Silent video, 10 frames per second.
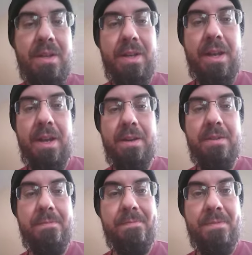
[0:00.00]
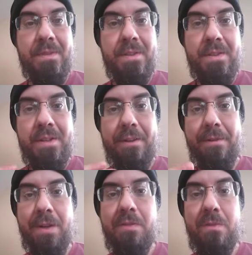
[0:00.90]
and
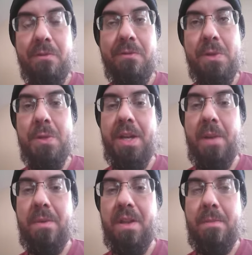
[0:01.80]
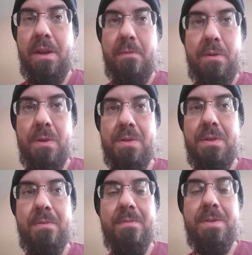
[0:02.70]
if you're giving me food, you can't be that bad a
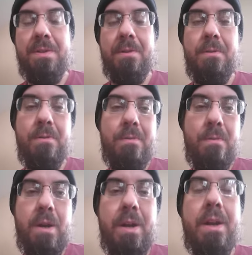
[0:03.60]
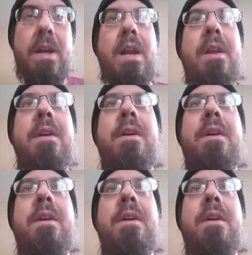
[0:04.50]
person, so why not?